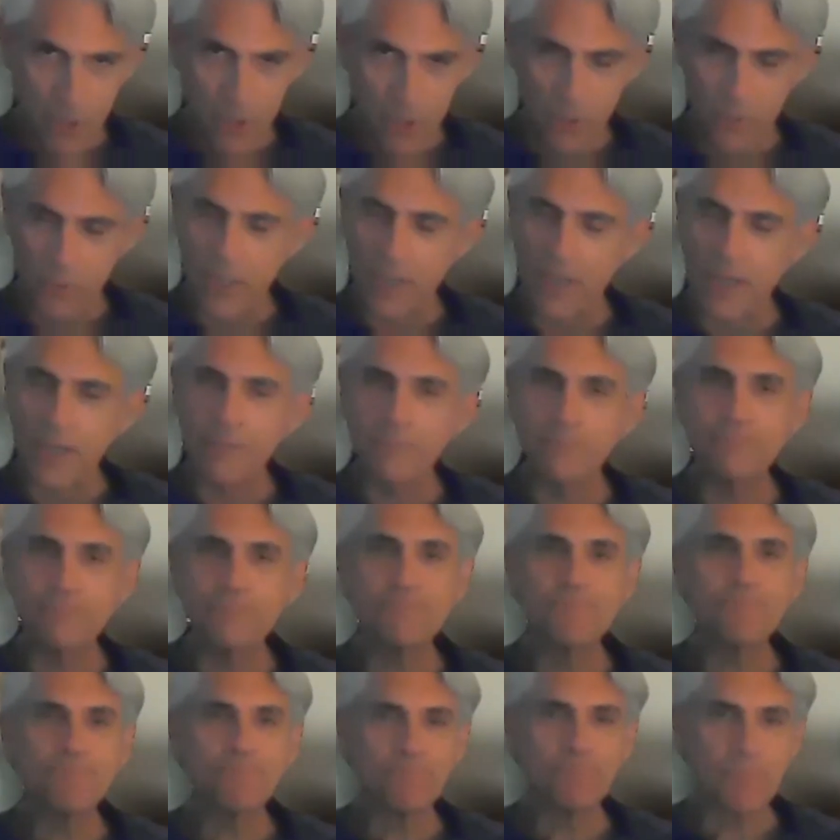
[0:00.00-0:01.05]
Okay,
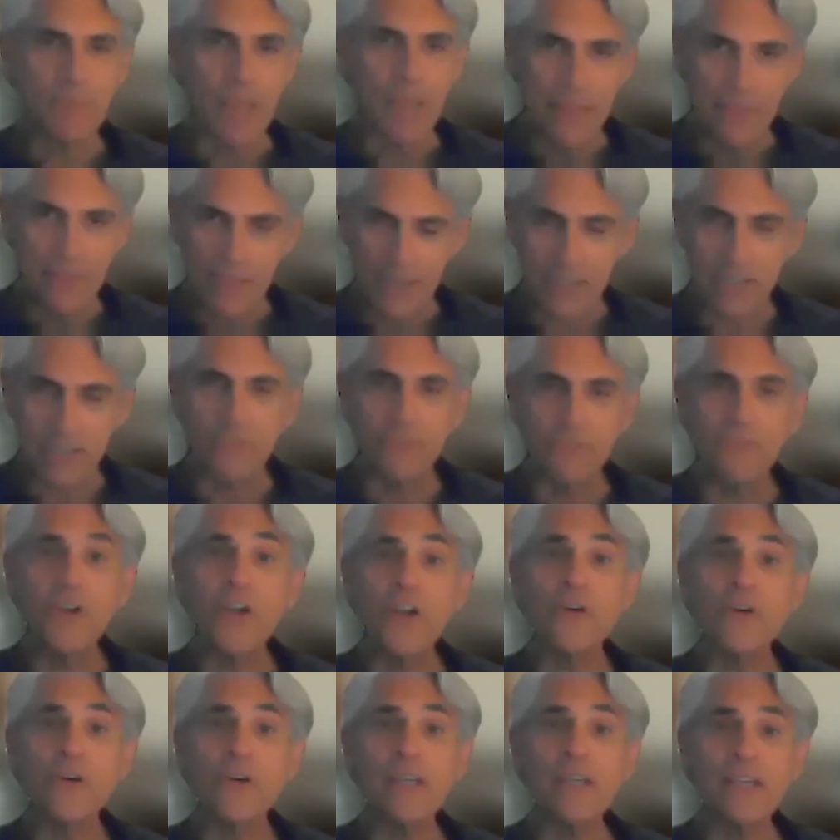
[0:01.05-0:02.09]
that's a
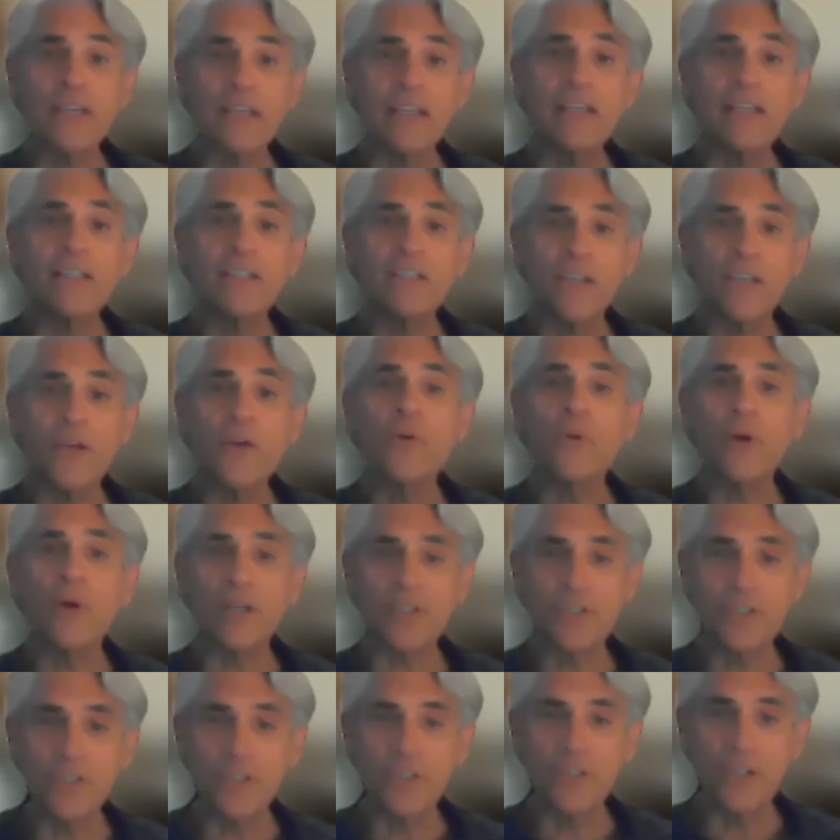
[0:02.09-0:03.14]
very easy
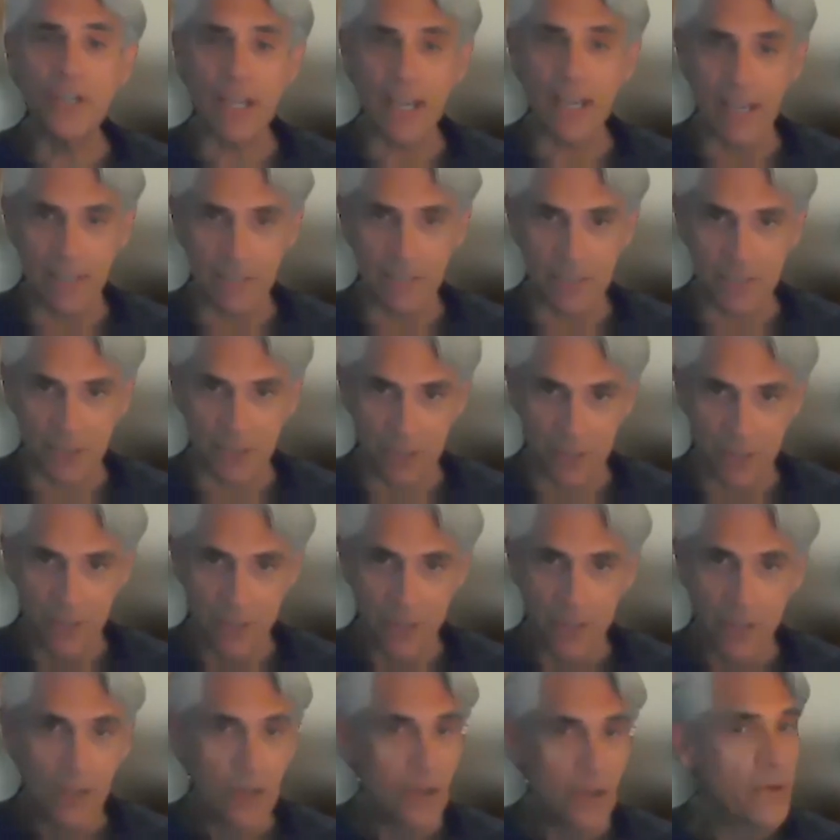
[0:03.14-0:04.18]
question to answer.
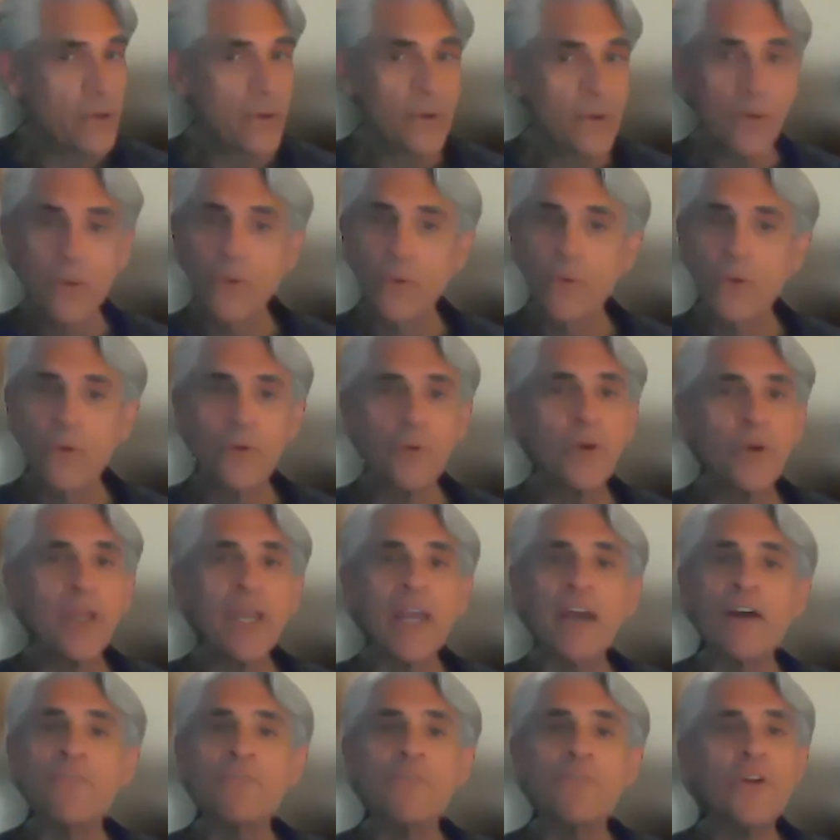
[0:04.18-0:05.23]
We
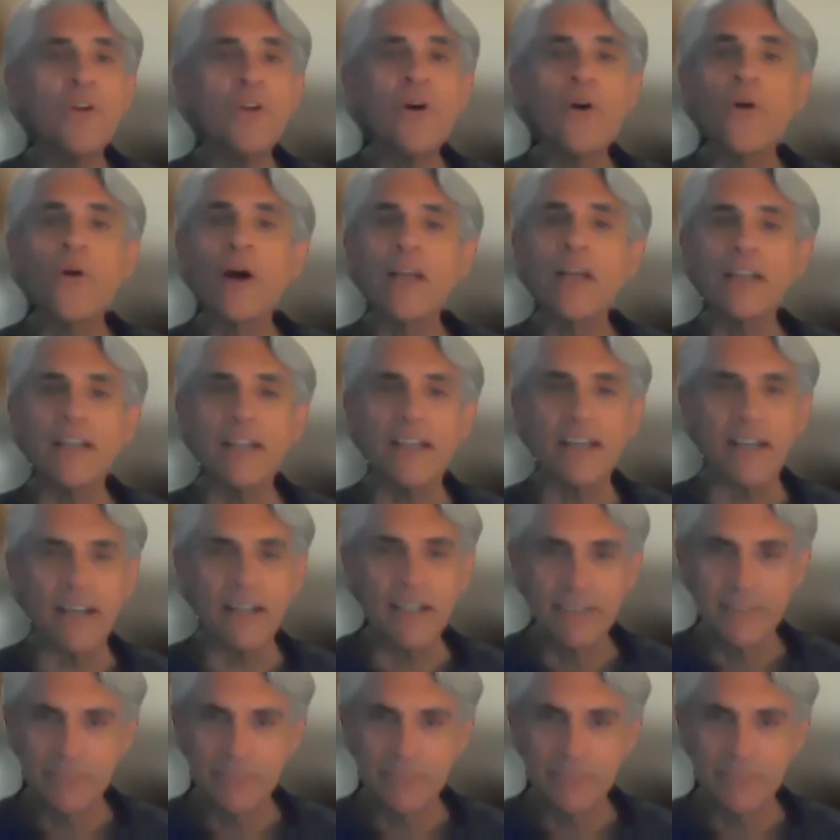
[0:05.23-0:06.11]
have no idea.